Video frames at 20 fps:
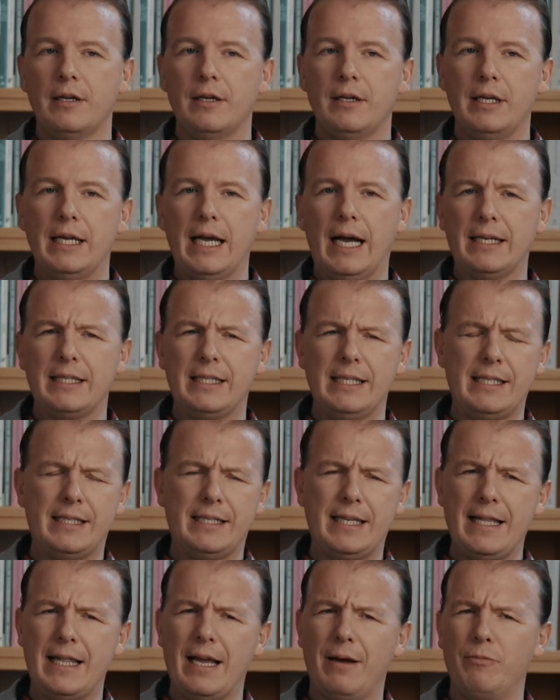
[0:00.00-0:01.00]
you actually
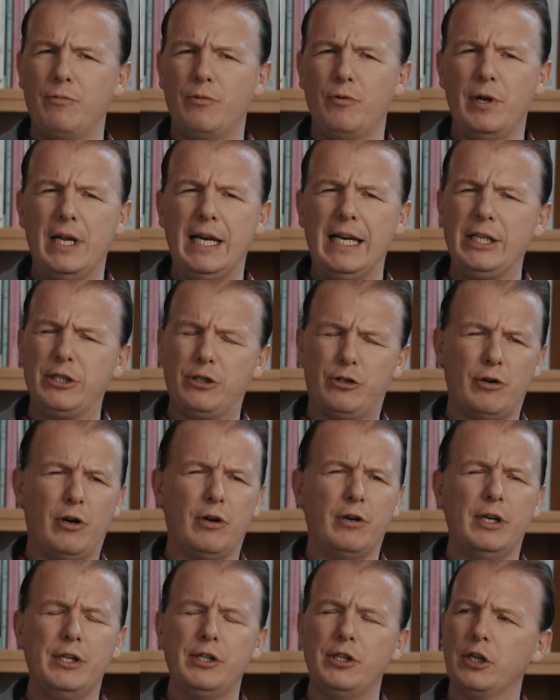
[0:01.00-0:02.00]
see them really
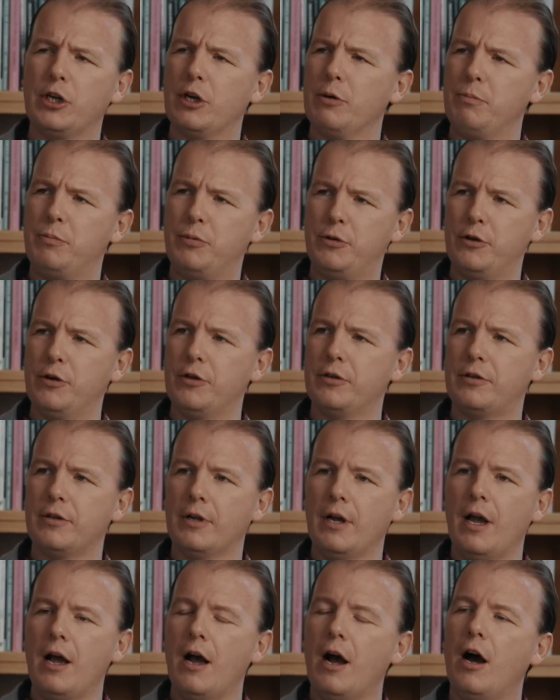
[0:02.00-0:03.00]
struggling to compute
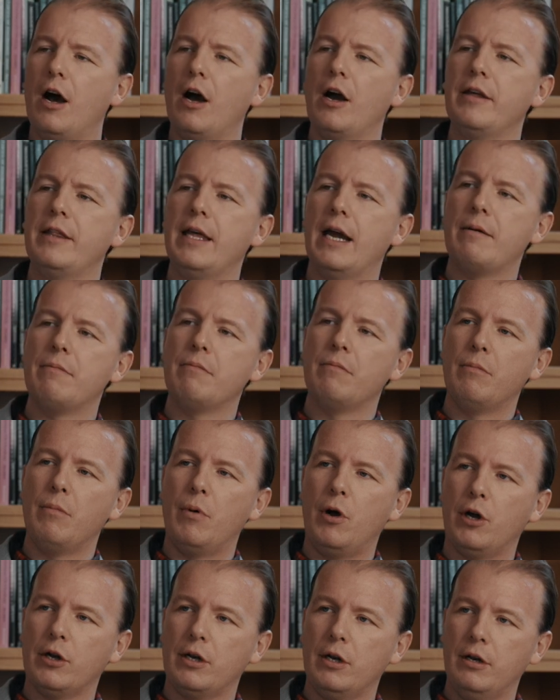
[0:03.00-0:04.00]
how their
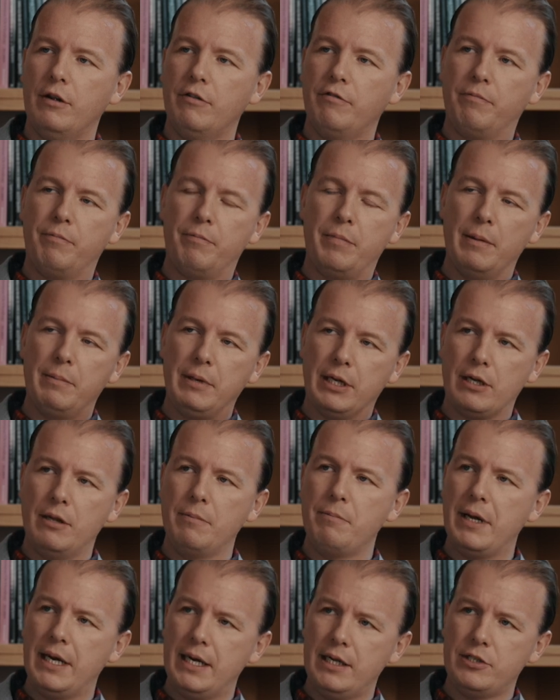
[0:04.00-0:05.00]
model of biblical
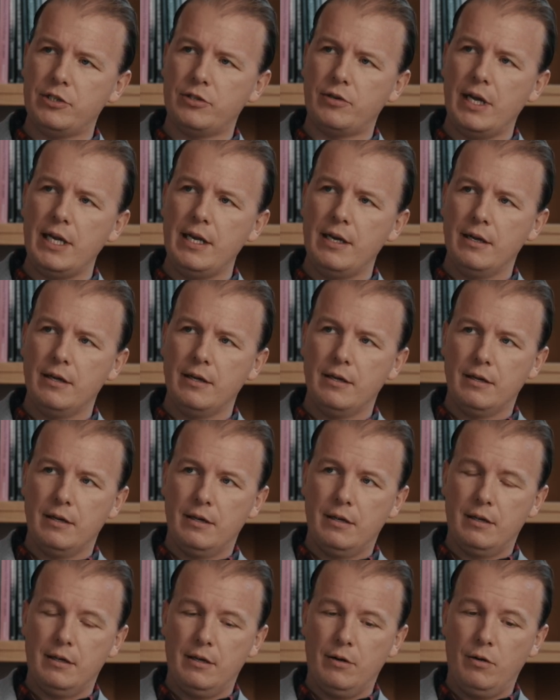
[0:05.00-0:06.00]
ministry
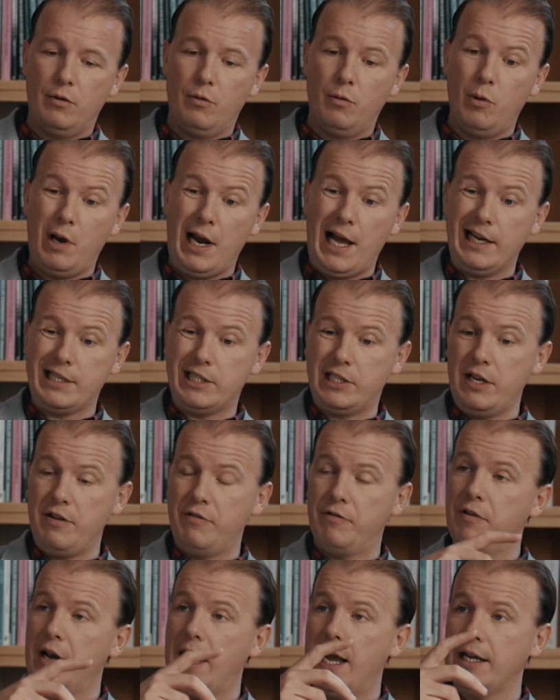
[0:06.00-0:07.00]
will actually
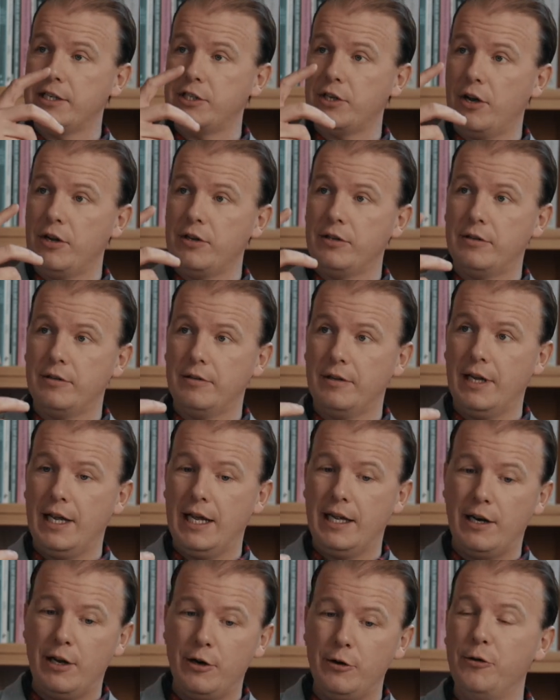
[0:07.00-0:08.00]
flesh out
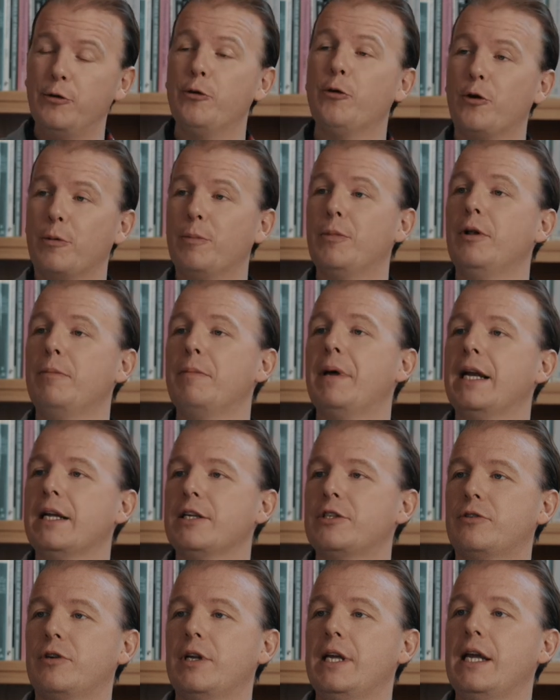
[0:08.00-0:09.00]
in a normal
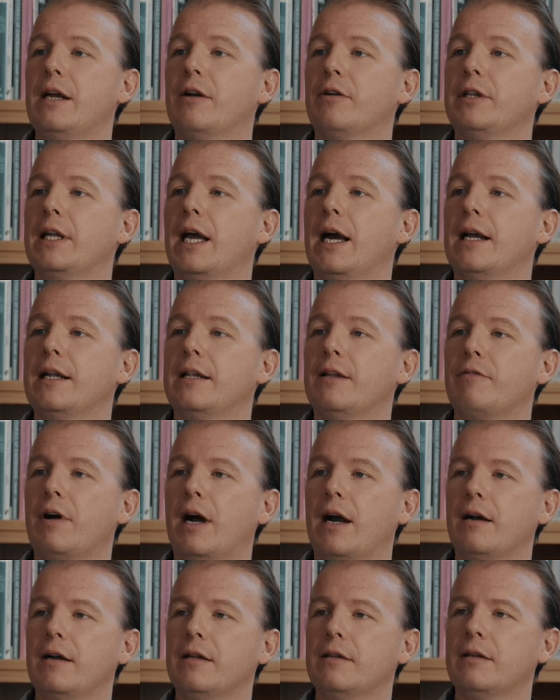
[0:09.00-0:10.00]
ministry here on the island of
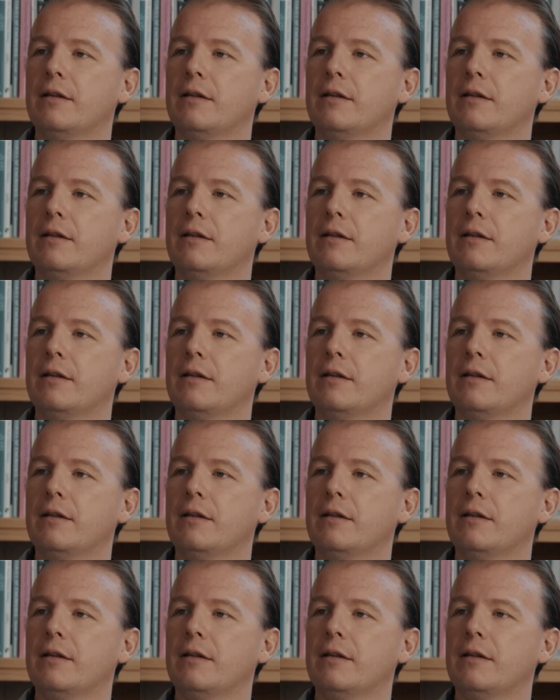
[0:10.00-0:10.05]
Ireland.